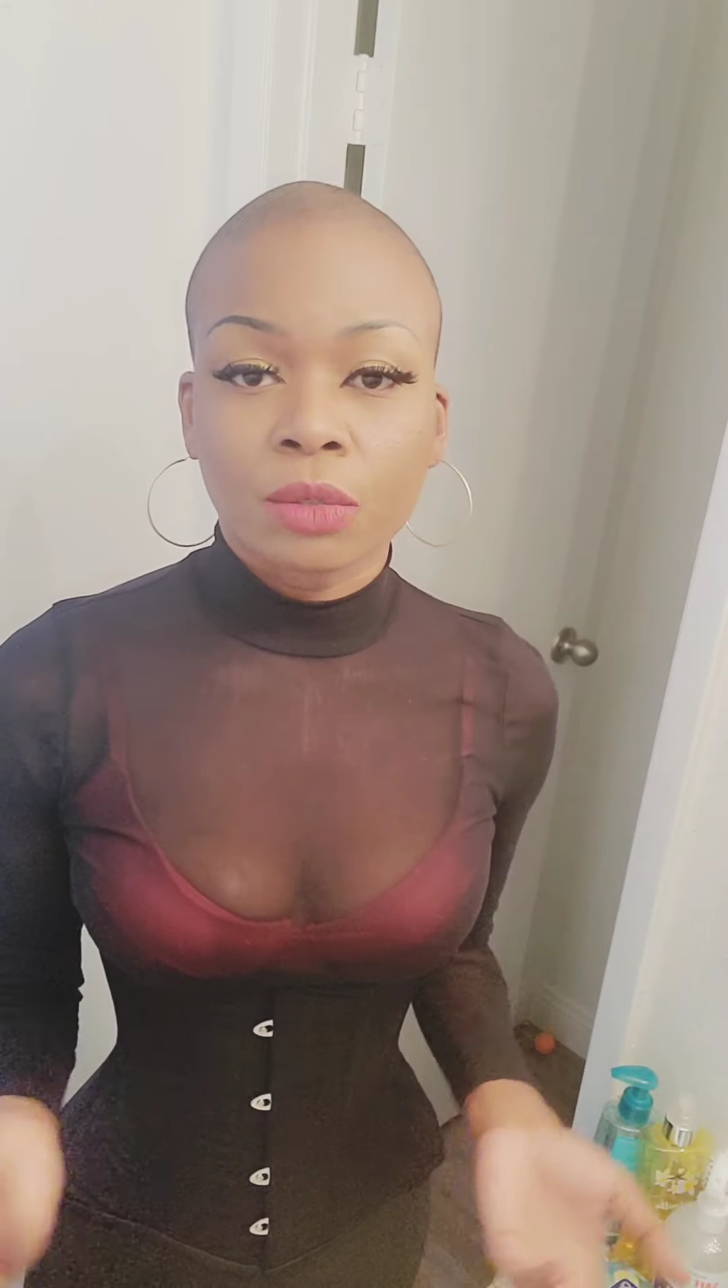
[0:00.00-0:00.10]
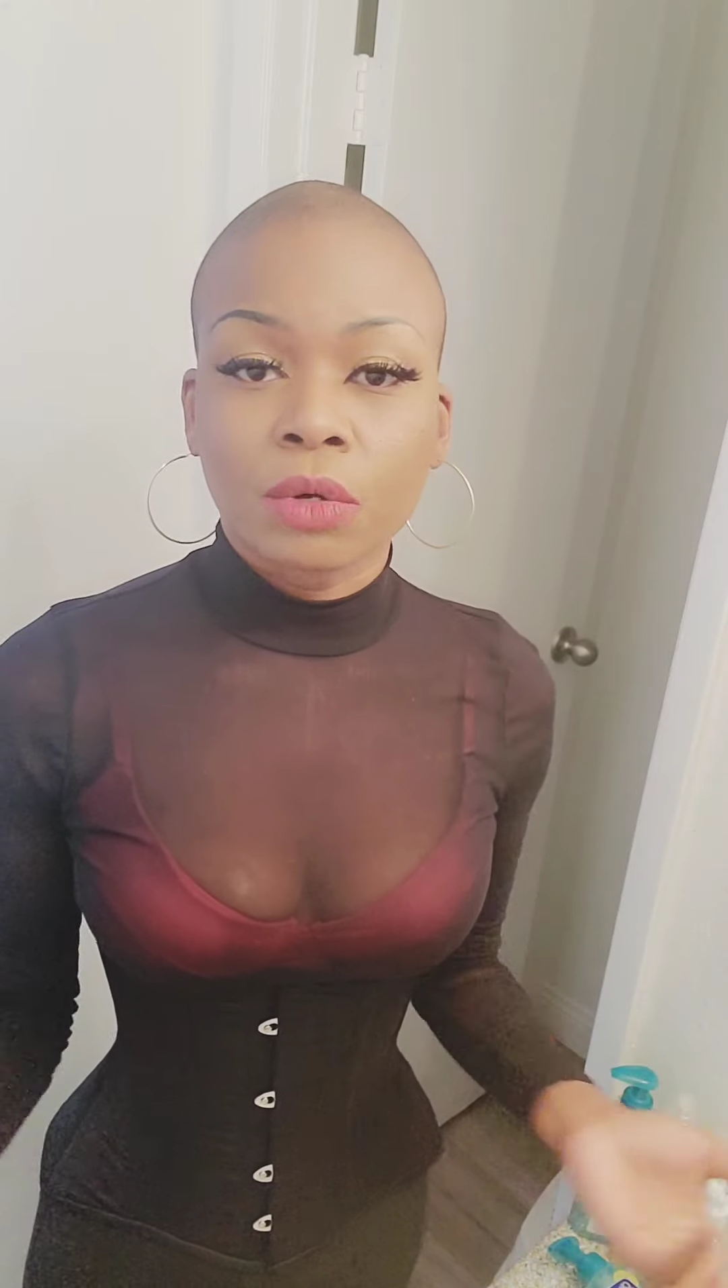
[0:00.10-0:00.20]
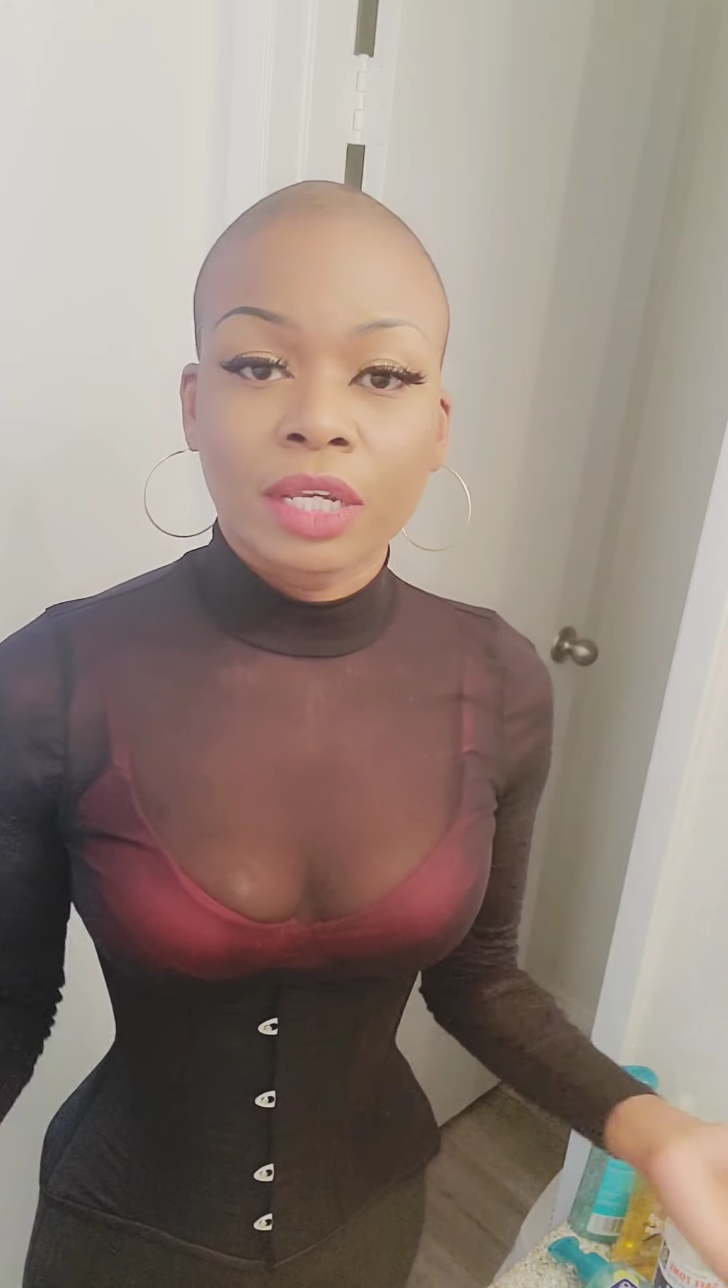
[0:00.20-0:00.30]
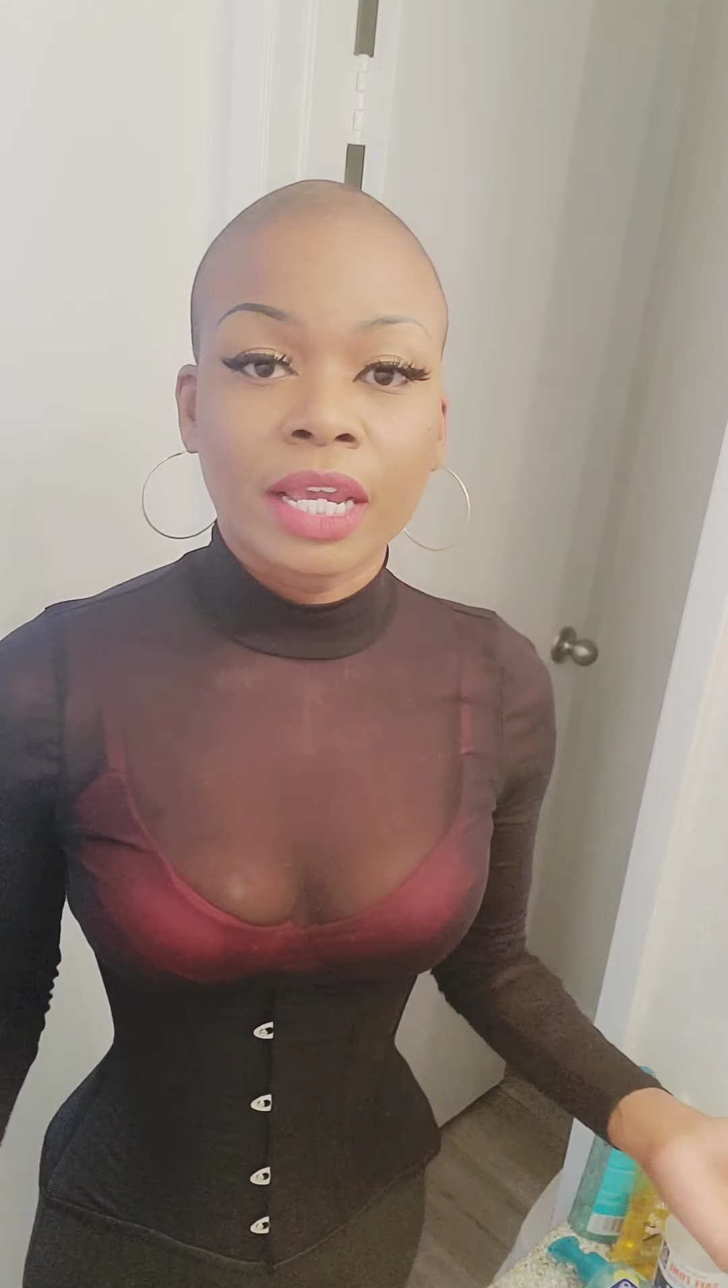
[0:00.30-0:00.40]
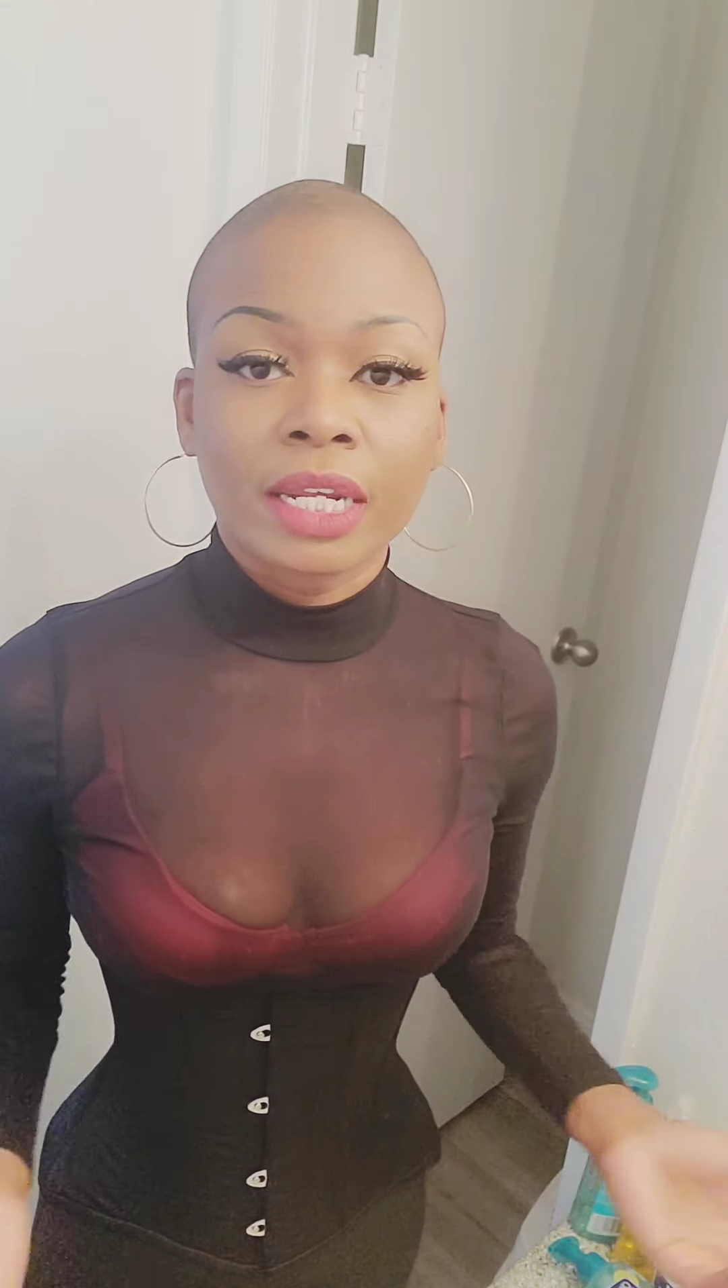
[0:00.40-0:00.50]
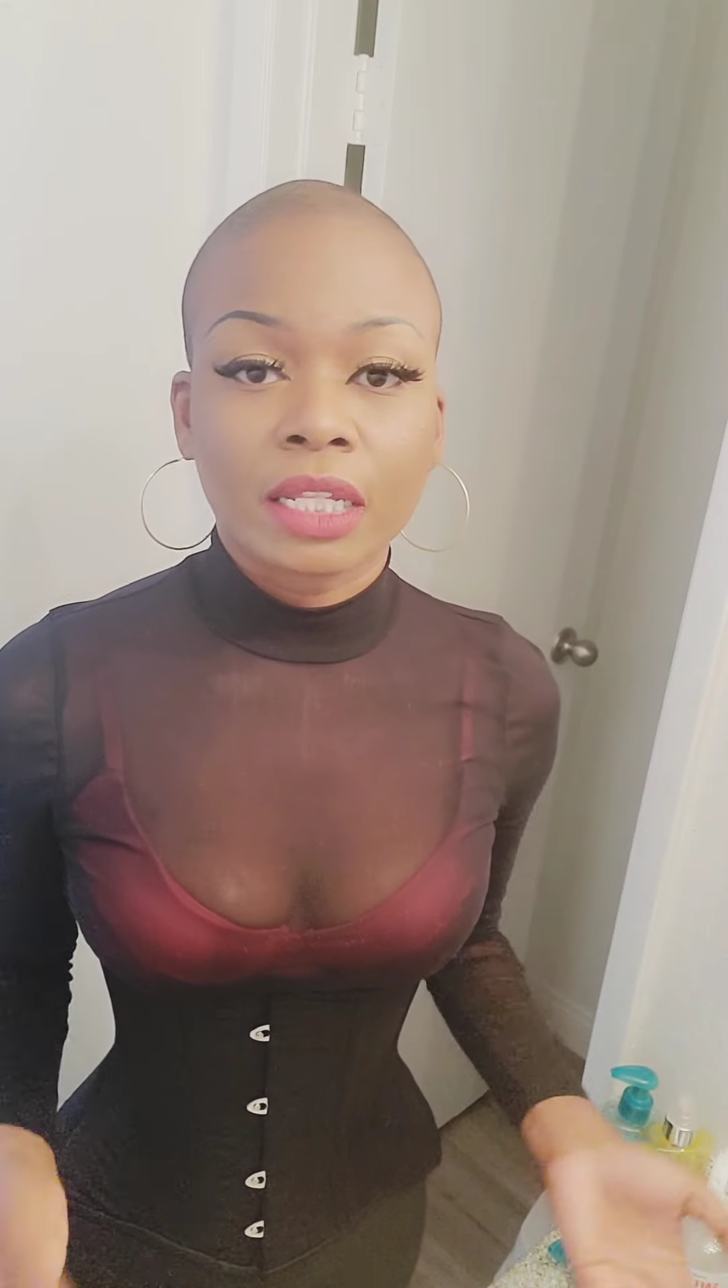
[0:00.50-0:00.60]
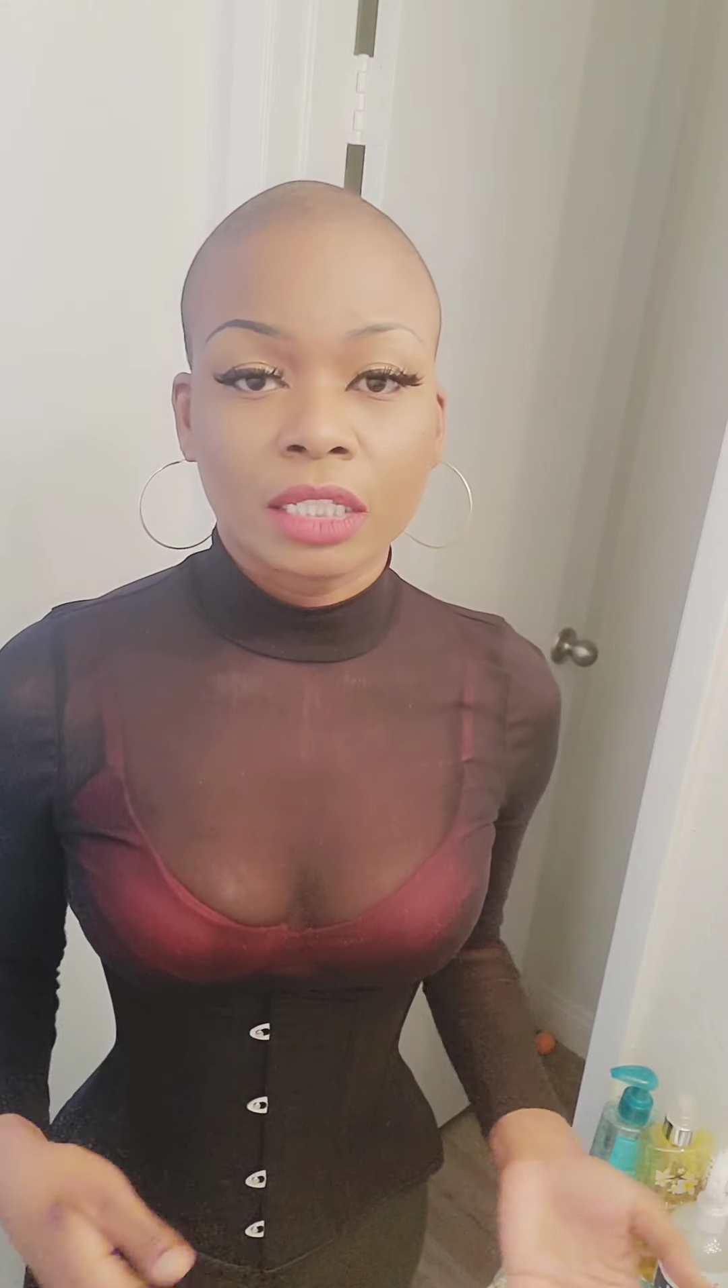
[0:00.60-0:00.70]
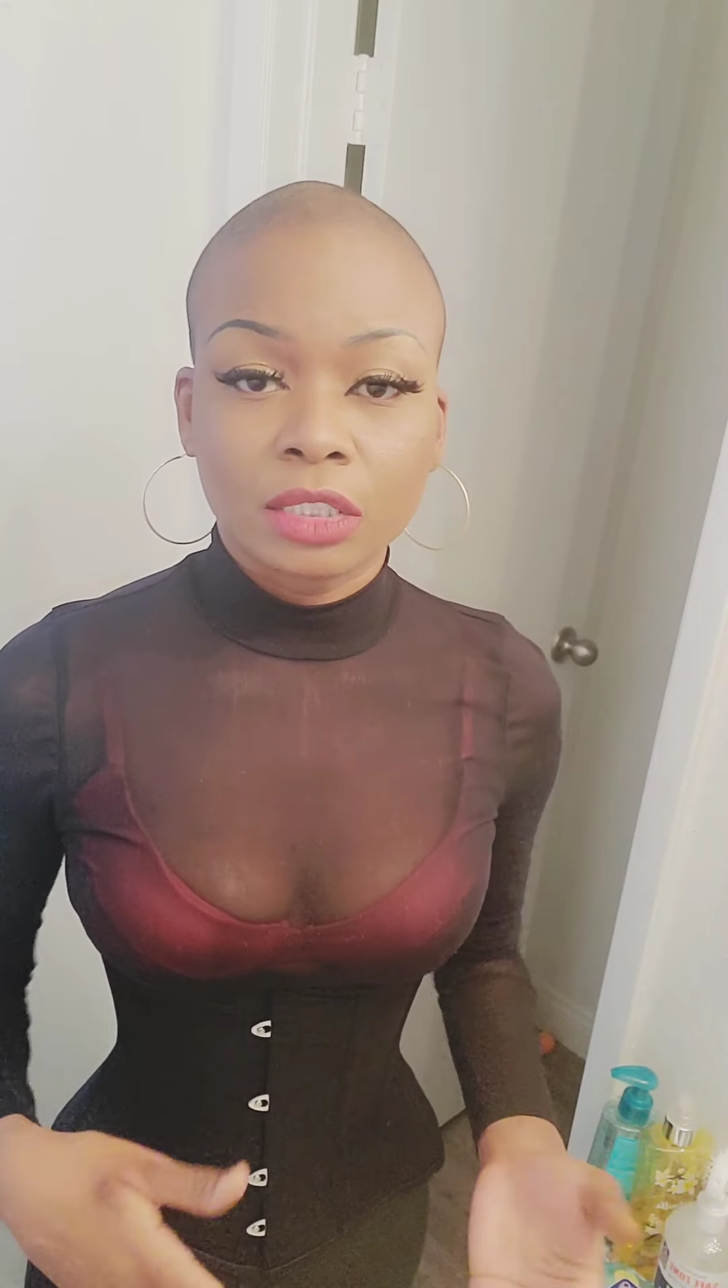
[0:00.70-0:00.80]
organically.